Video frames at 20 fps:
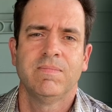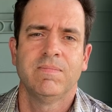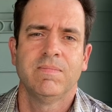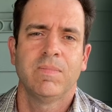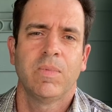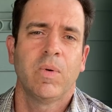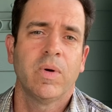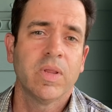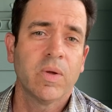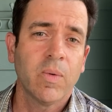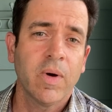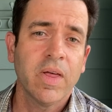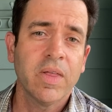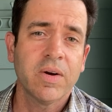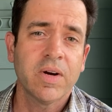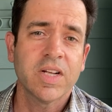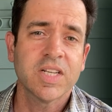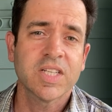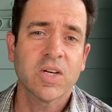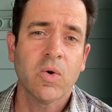But when the weather
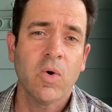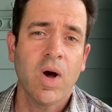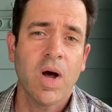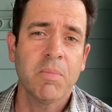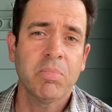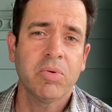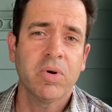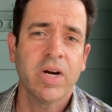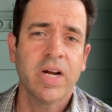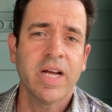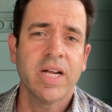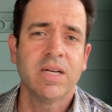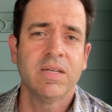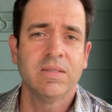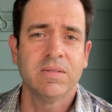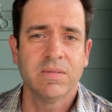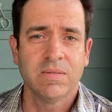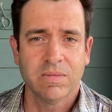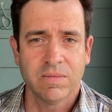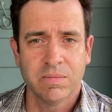doesn't cooperate,
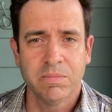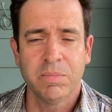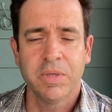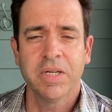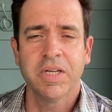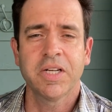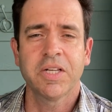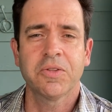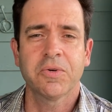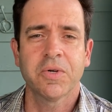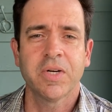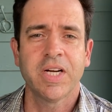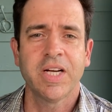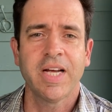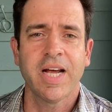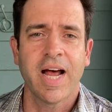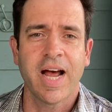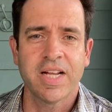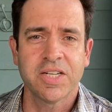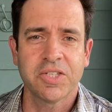building three
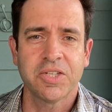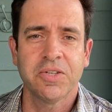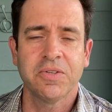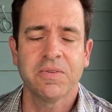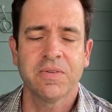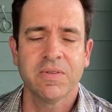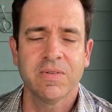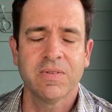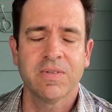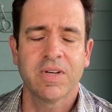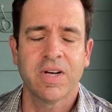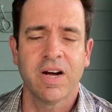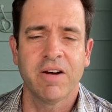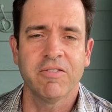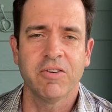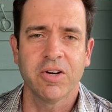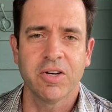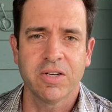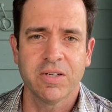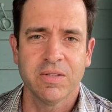has you
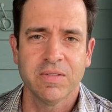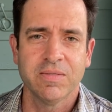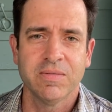covered.